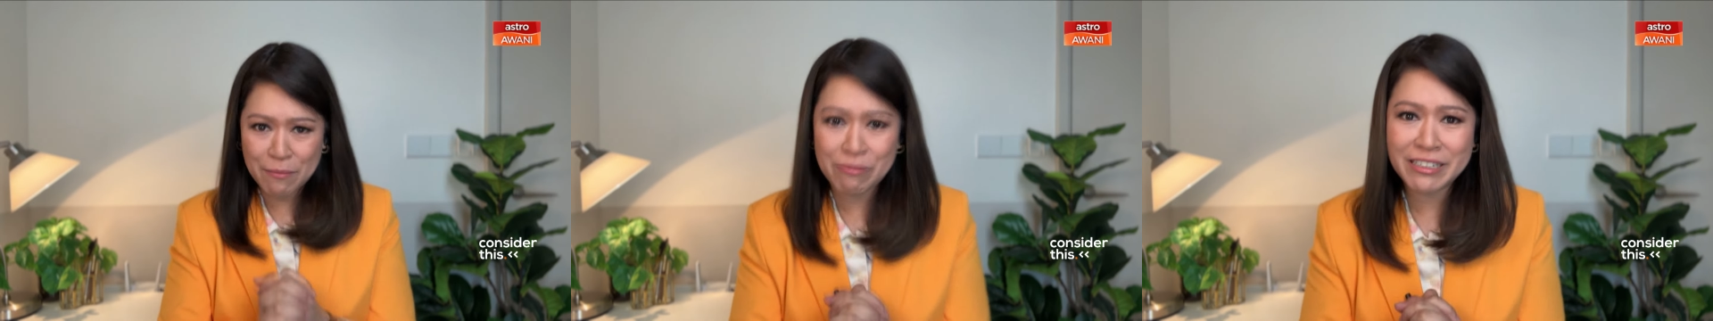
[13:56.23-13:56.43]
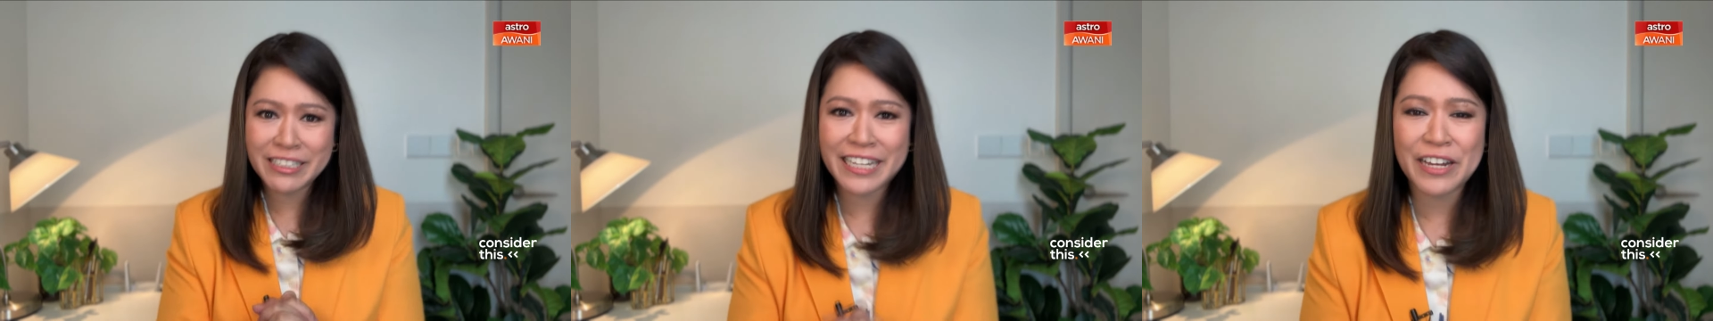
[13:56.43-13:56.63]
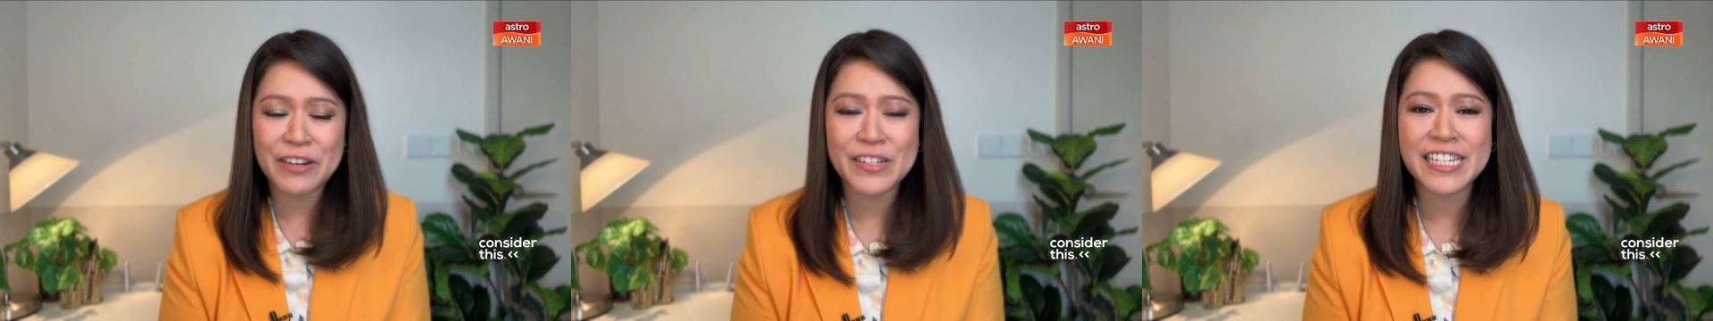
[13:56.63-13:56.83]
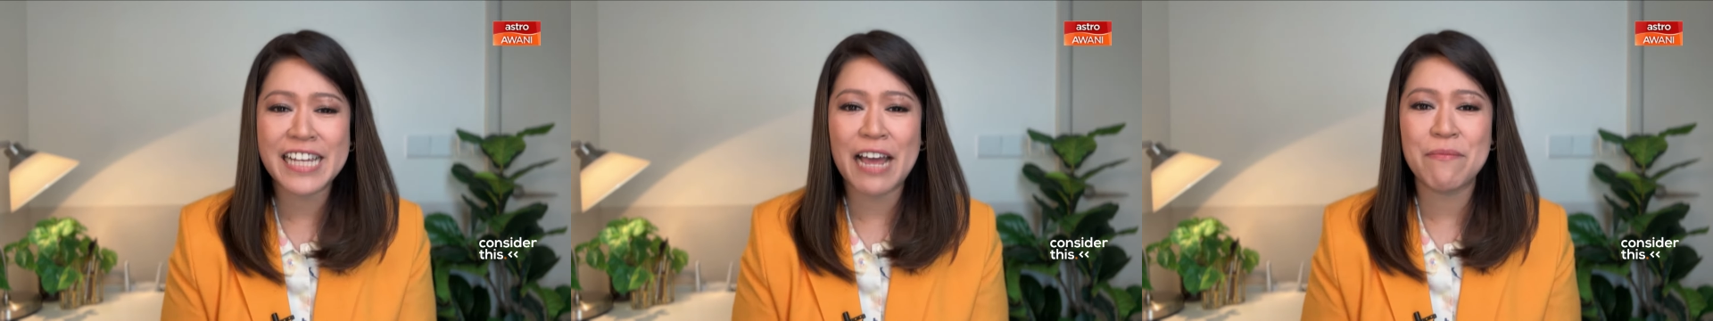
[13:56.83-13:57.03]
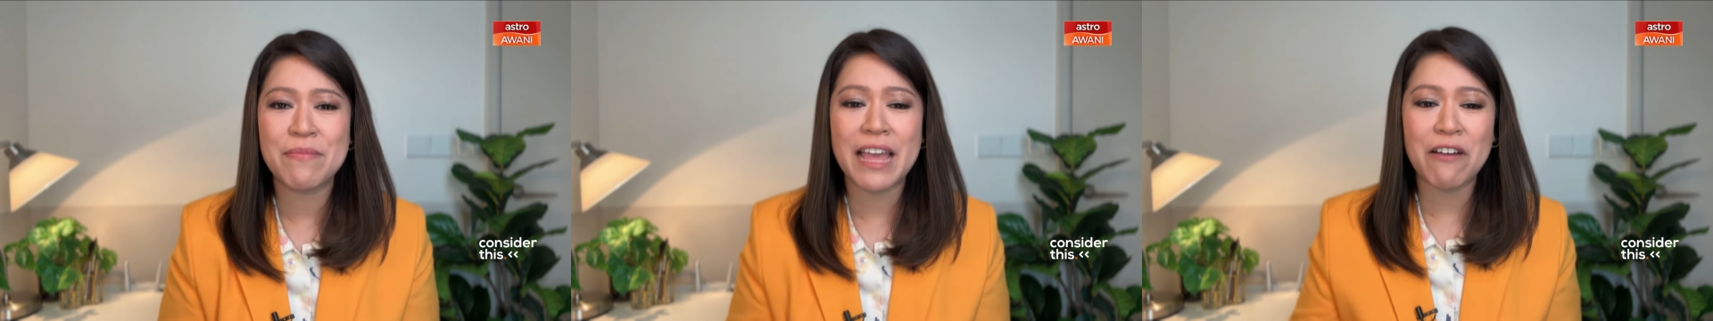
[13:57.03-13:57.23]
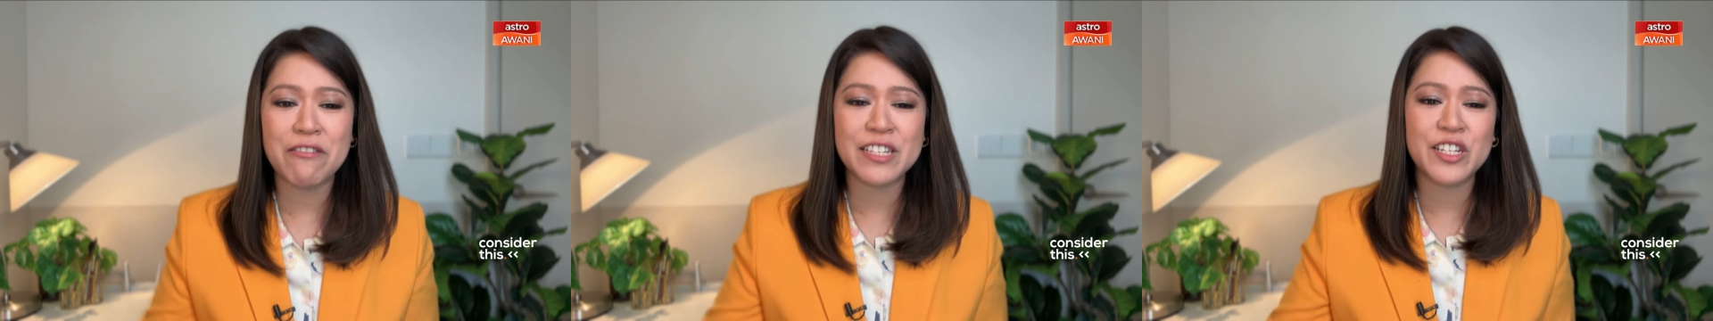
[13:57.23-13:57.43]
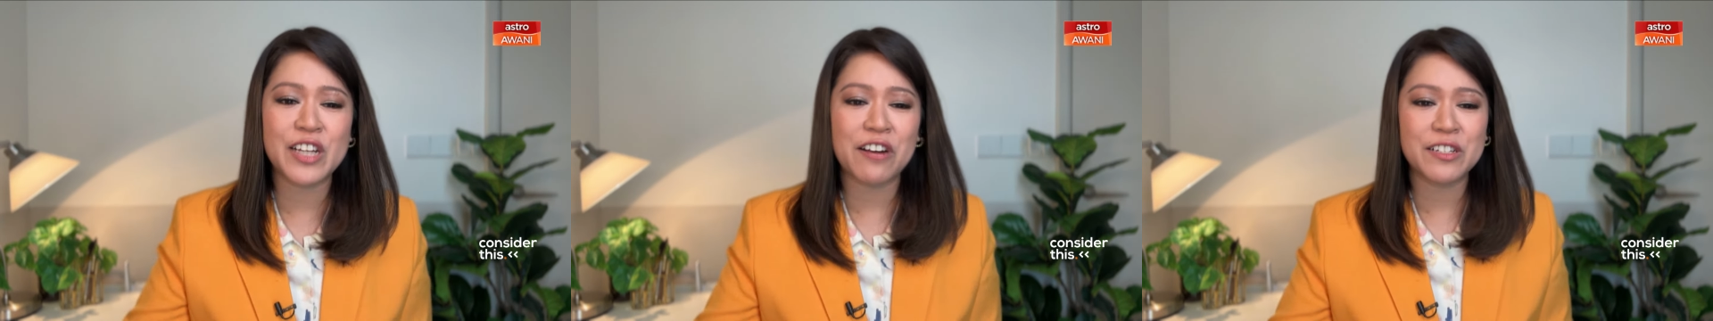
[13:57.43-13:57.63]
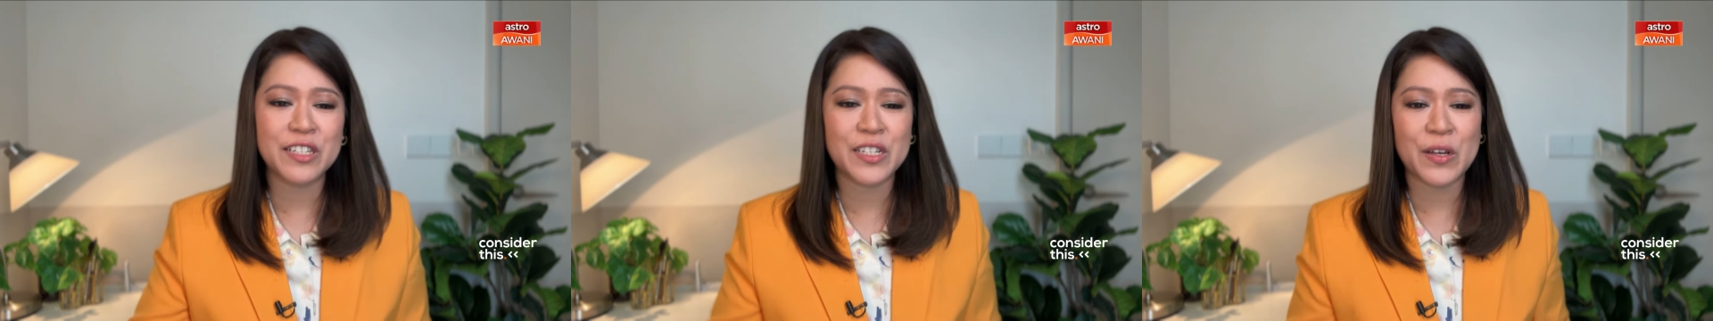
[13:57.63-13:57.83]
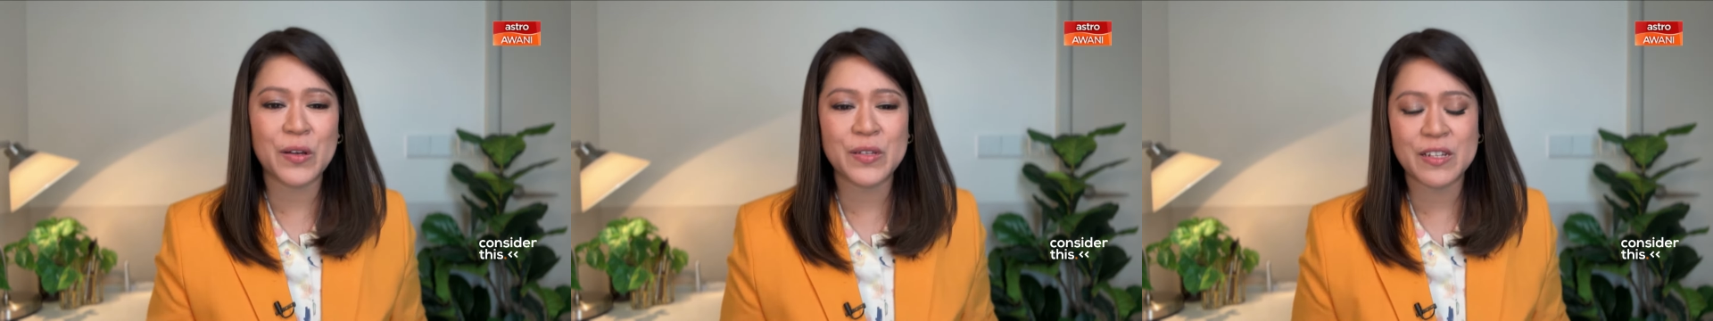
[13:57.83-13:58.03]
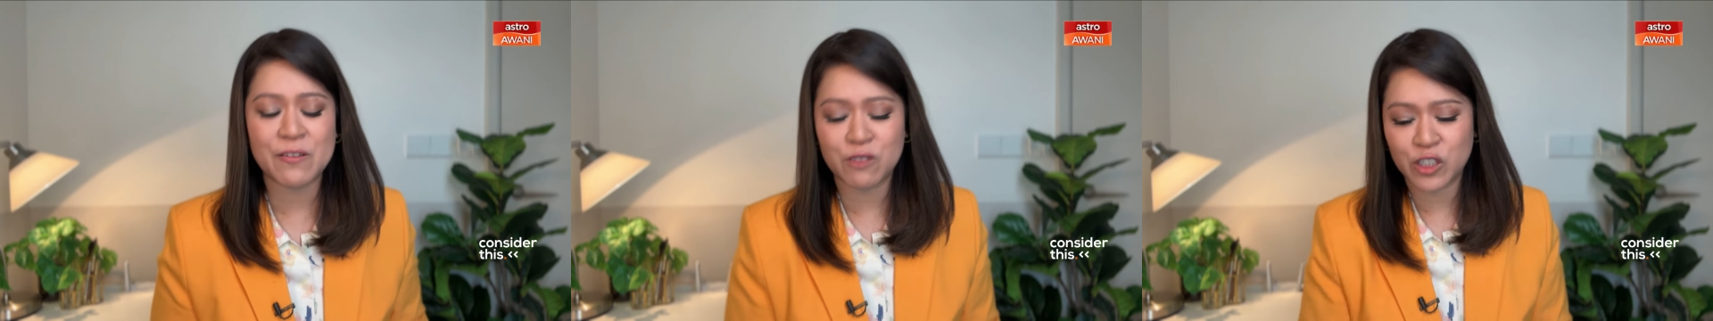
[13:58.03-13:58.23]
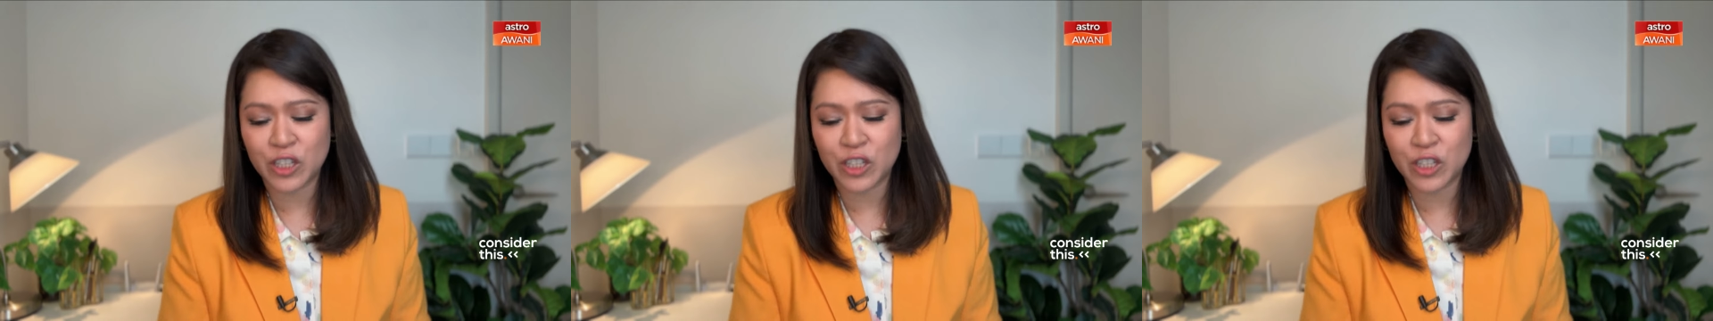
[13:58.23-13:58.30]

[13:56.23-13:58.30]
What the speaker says: Appreciate your time. That was Gerald Joseph,